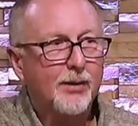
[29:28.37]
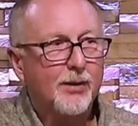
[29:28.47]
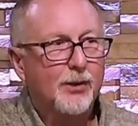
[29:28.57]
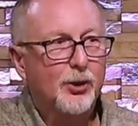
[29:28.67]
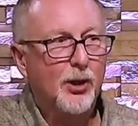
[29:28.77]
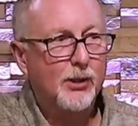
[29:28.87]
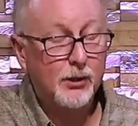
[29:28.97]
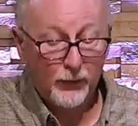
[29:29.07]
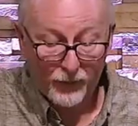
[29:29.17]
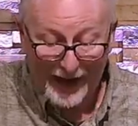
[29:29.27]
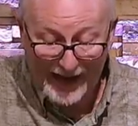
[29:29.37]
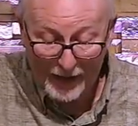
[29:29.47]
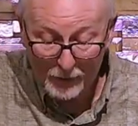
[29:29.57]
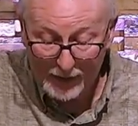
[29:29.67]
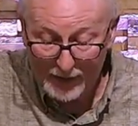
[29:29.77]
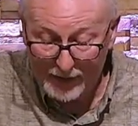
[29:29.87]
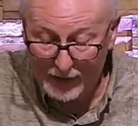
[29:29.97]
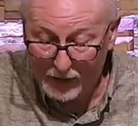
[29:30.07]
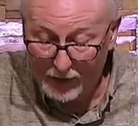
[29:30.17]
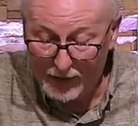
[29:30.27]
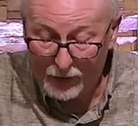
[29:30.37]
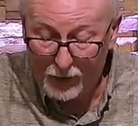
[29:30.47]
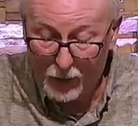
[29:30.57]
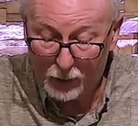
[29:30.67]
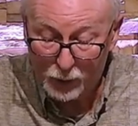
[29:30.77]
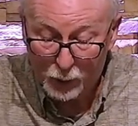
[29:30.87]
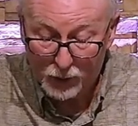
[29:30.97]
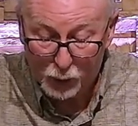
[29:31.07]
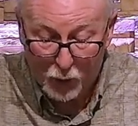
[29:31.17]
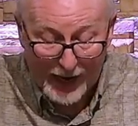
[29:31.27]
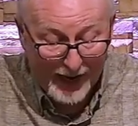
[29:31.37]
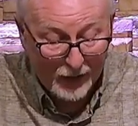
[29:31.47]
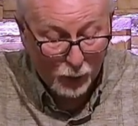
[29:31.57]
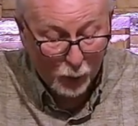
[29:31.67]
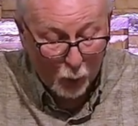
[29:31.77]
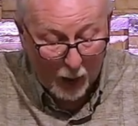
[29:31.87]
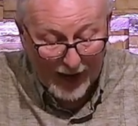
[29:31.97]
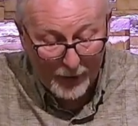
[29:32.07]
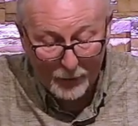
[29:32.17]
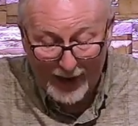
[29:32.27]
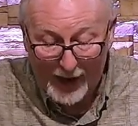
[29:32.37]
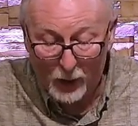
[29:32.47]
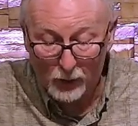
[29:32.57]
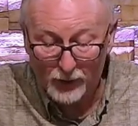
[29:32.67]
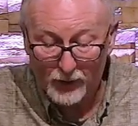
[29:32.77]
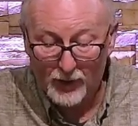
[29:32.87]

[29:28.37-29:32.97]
justifiably killing those who are trying to wipe out